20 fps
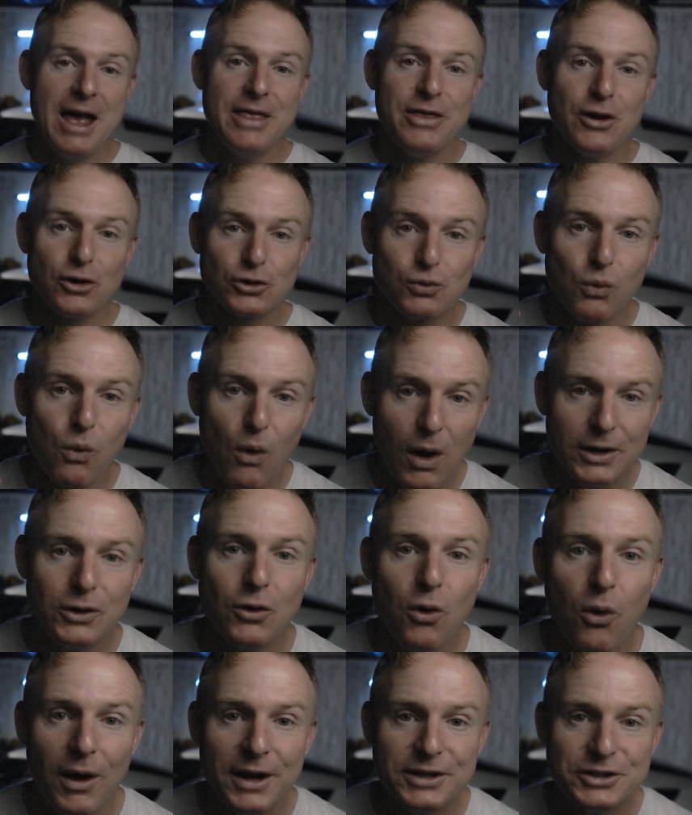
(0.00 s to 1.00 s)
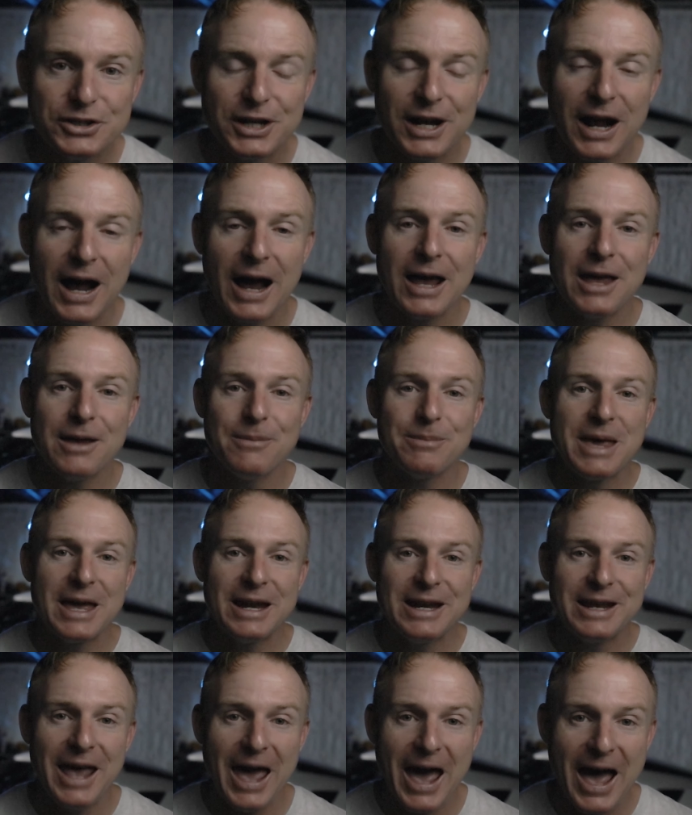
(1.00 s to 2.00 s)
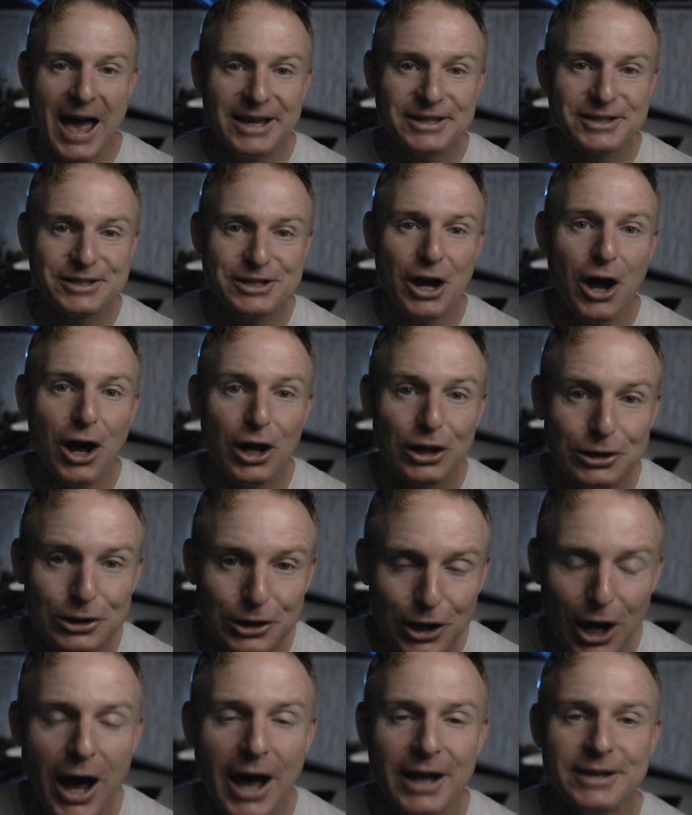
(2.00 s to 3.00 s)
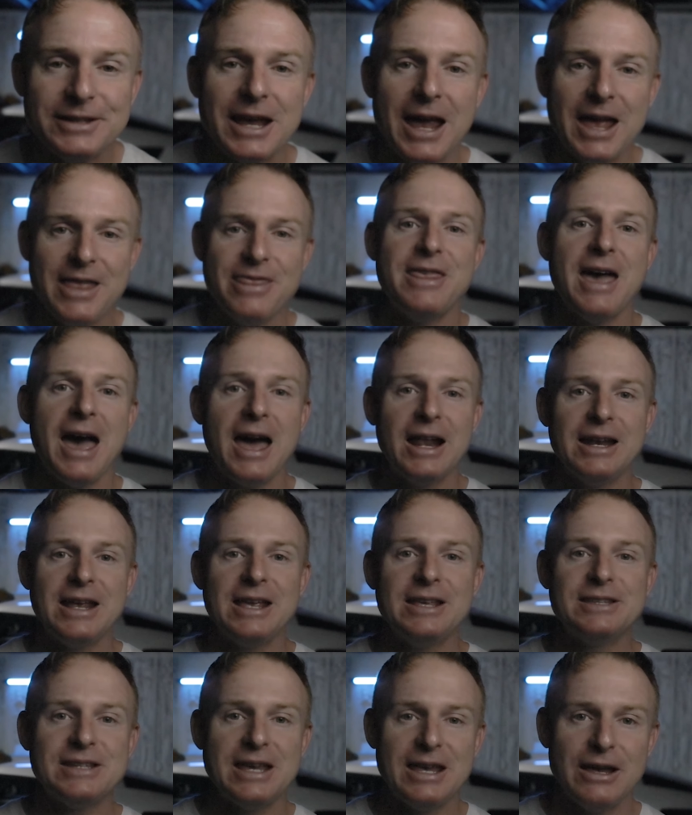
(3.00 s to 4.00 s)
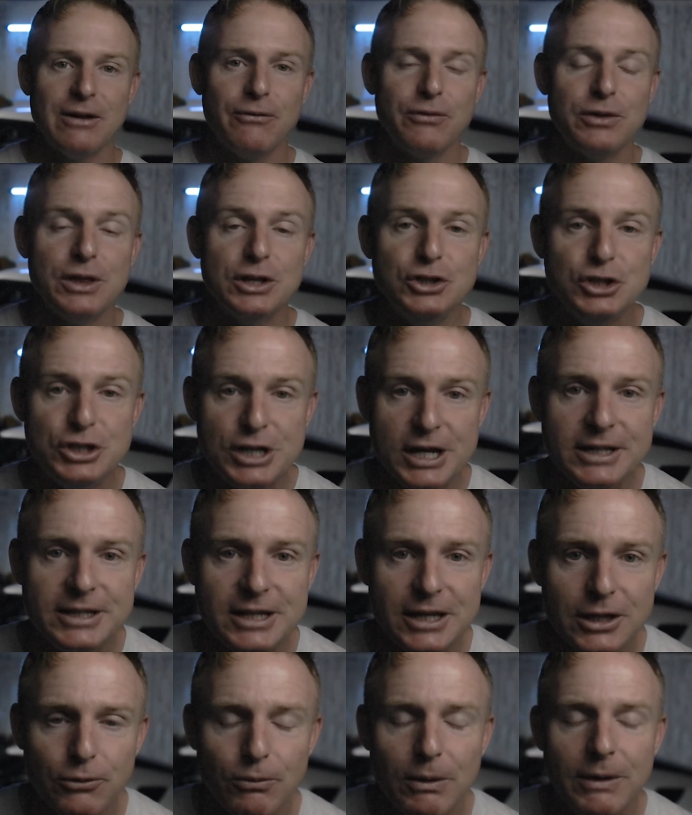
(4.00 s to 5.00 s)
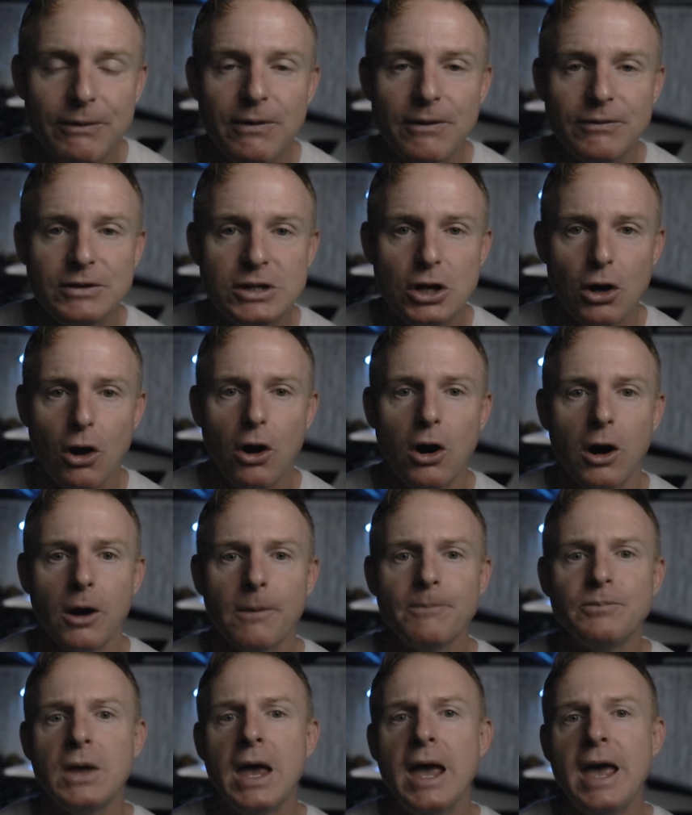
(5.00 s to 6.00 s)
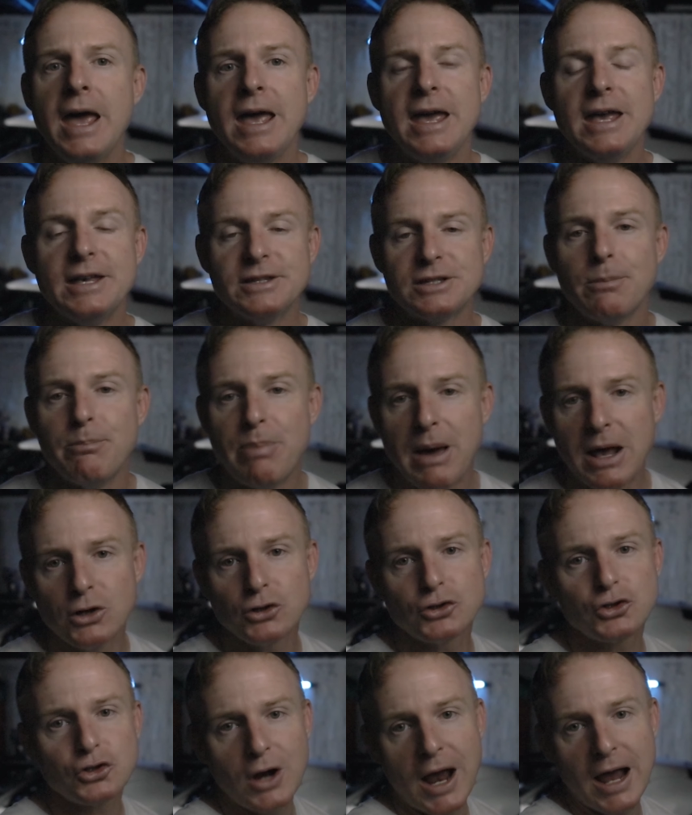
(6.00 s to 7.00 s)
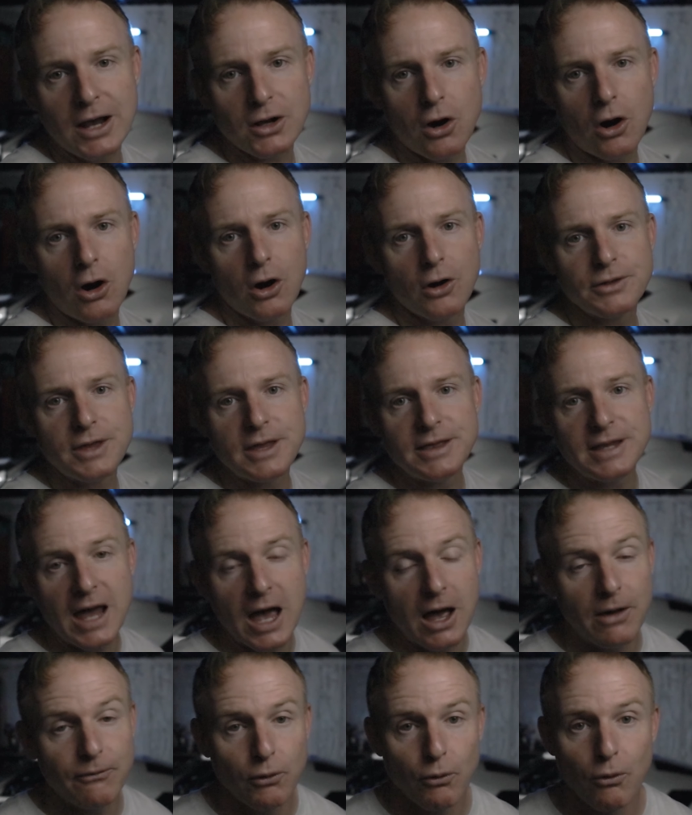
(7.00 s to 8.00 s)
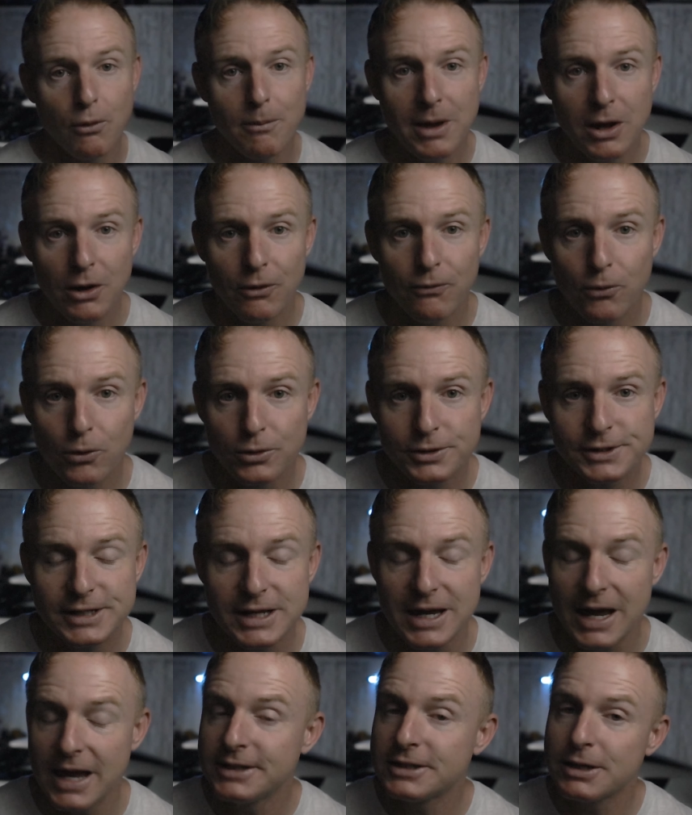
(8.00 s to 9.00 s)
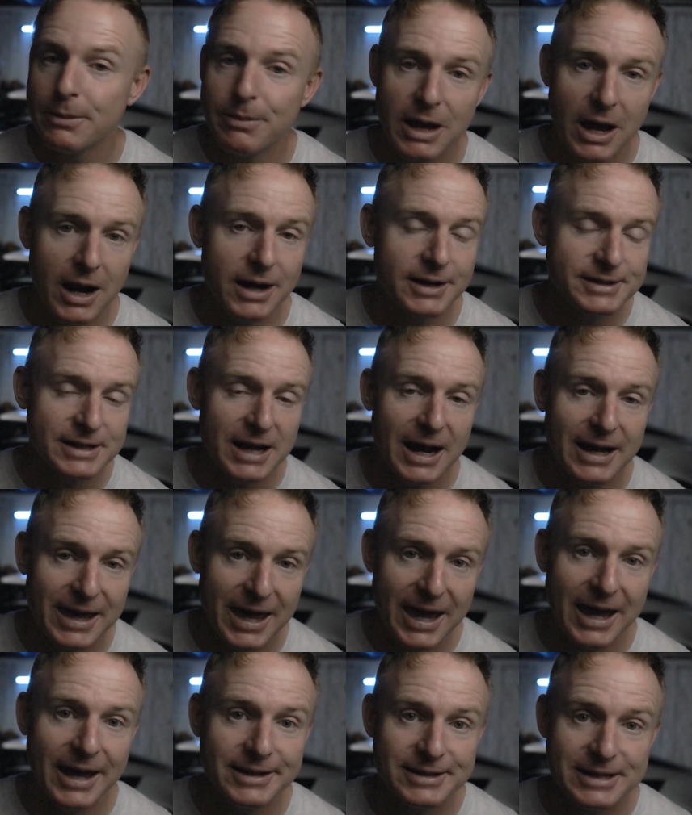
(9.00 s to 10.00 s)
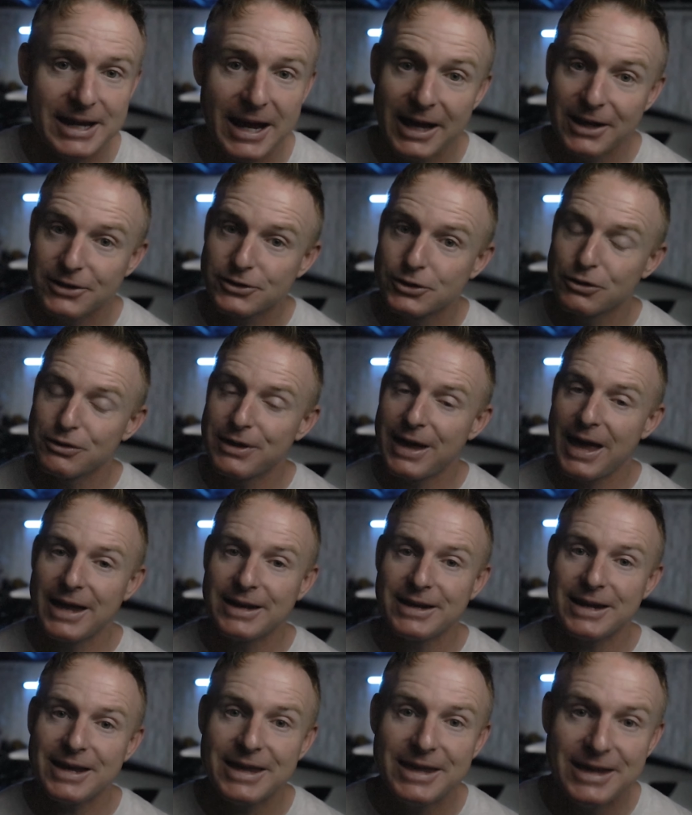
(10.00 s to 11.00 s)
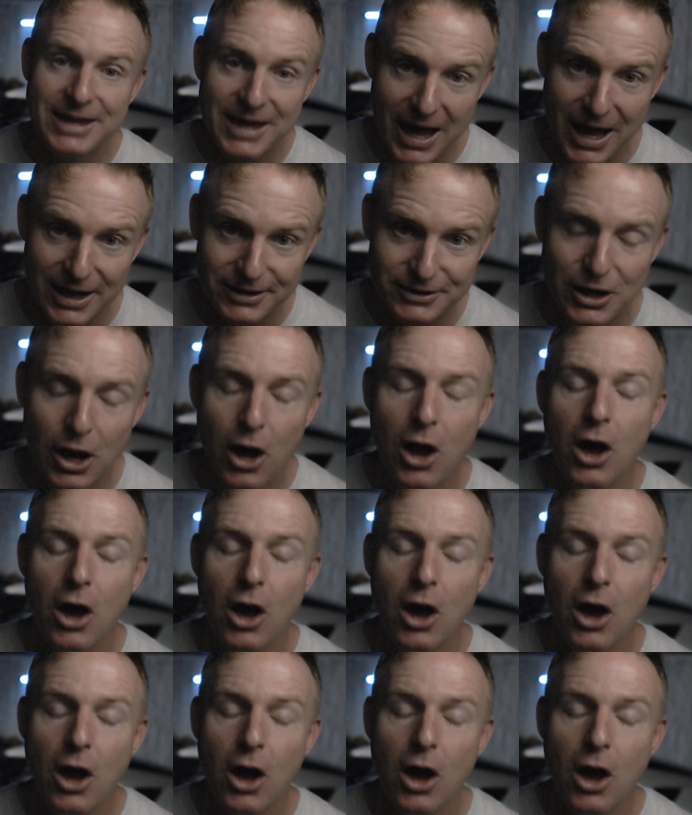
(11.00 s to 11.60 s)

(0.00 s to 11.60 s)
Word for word: There's one question I am getting asked a lot, and that is if the GT350R is a better track car than the Alfa Romeo 4C. And to be honest, I can't answer that yet.